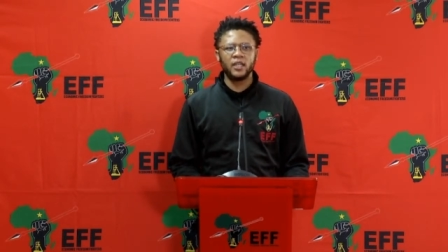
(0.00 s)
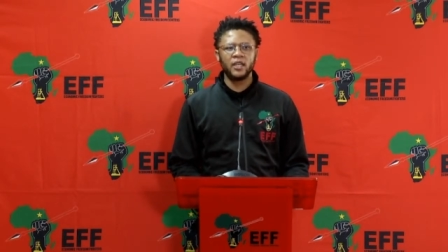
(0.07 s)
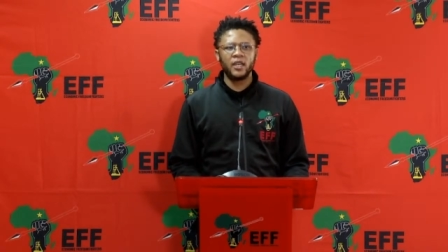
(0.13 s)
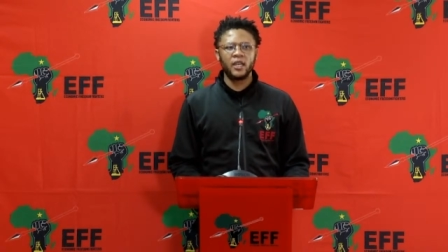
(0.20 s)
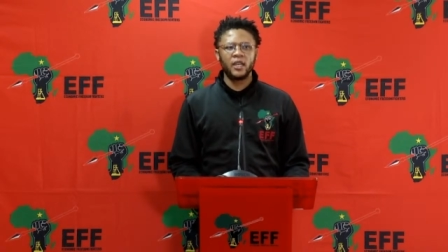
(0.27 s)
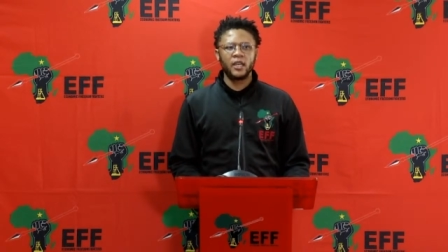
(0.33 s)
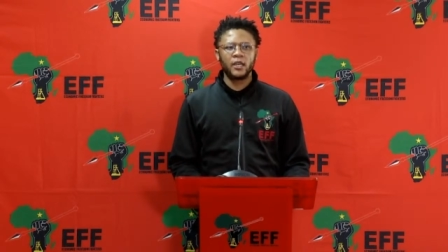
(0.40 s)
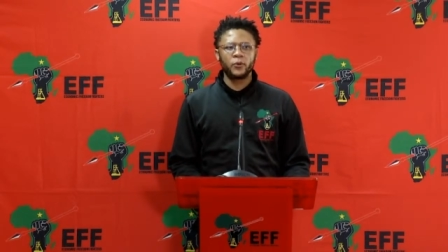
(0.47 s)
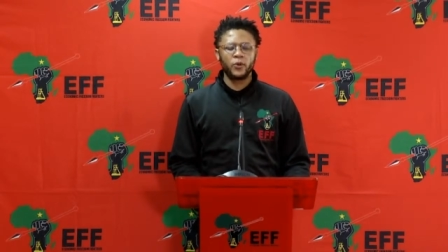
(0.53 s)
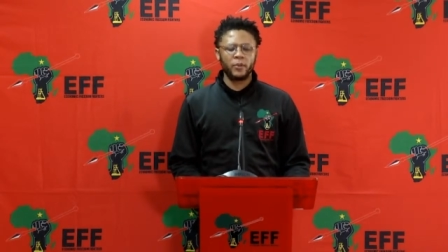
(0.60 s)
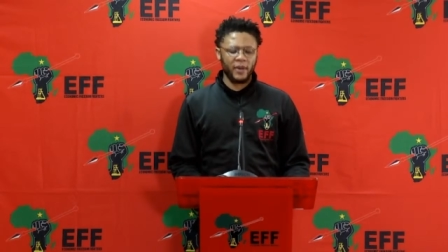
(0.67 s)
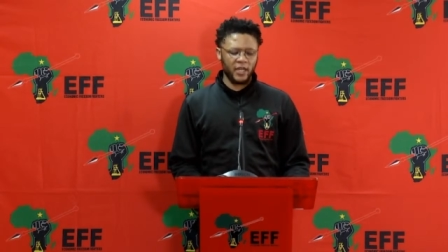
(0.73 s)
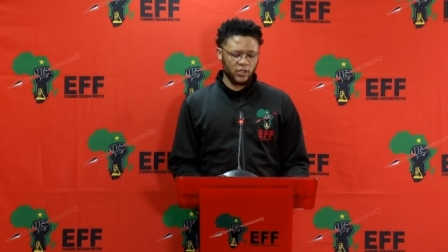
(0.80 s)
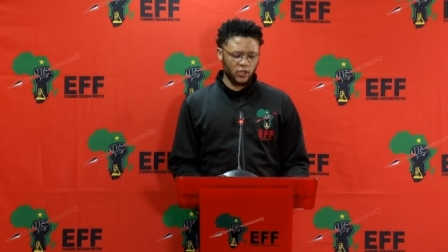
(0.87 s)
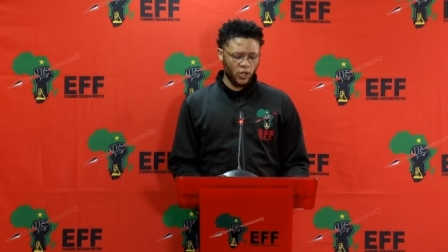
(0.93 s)
we must all
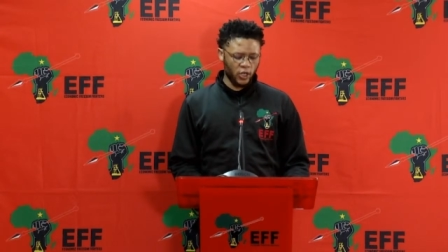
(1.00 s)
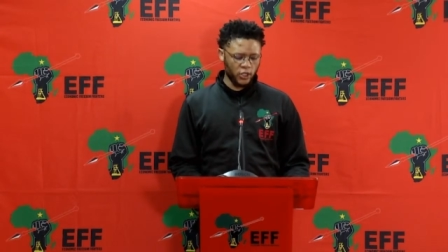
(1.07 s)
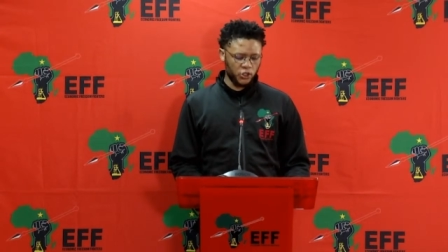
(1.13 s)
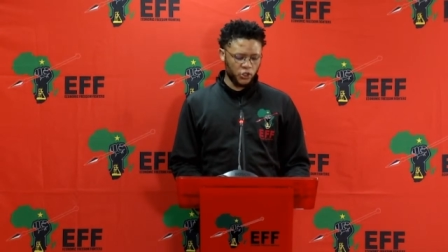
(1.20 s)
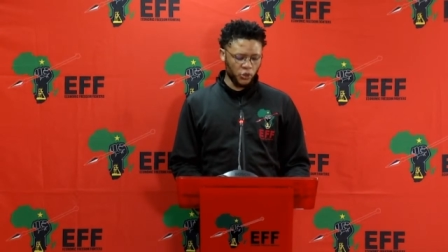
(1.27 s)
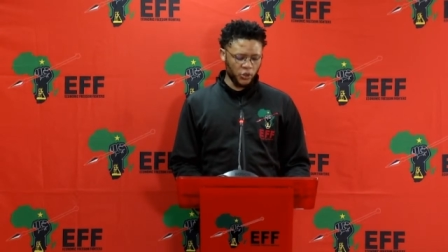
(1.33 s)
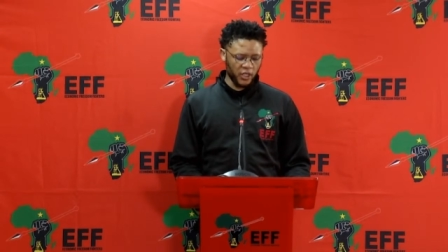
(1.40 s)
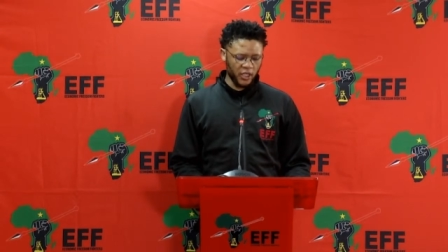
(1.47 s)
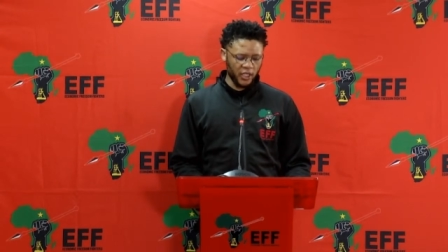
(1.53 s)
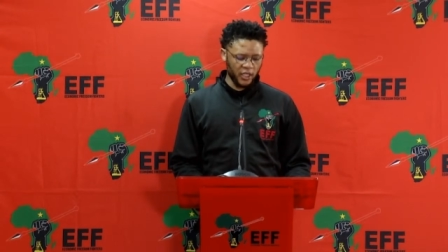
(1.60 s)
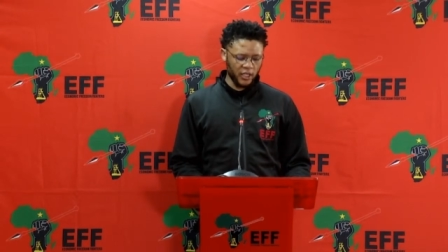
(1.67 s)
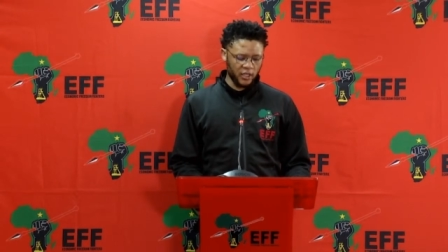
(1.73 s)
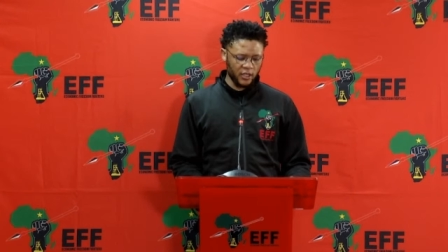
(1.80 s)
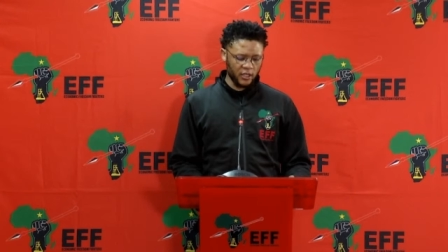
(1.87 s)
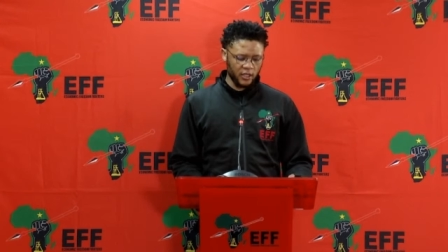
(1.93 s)
tune in.
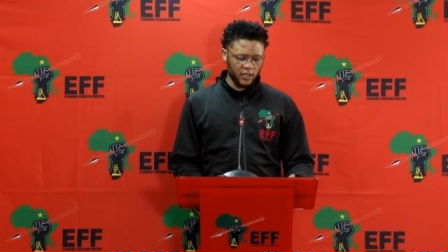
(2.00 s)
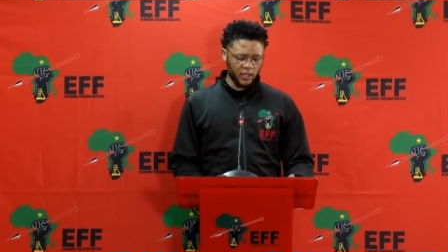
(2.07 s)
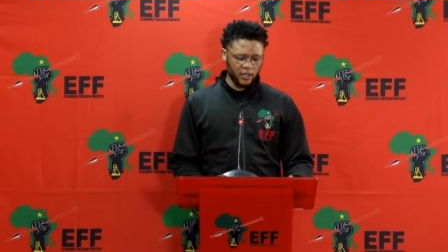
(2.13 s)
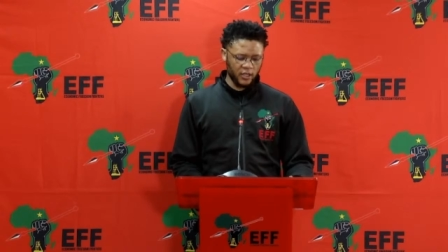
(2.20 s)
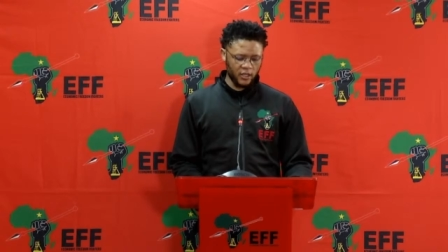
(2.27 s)
The